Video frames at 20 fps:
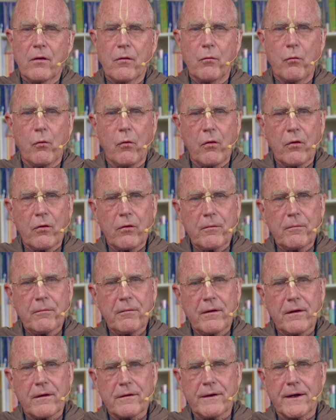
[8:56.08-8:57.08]

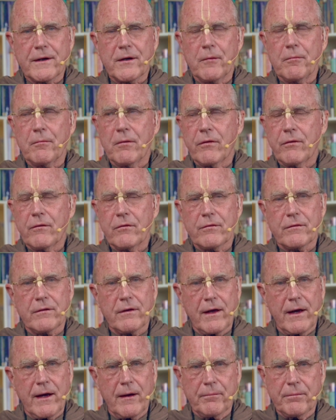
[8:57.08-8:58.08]
warm like a mother's
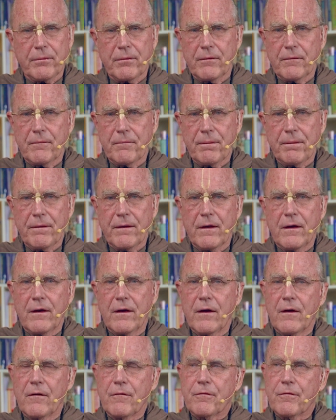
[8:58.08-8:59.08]
lap,
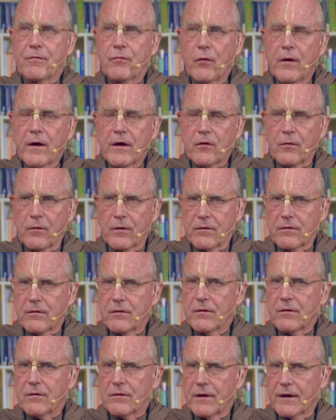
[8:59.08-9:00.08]

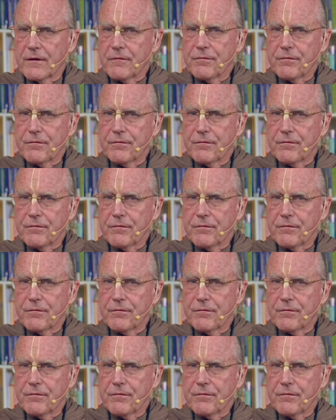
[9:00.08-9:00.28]
fragrant like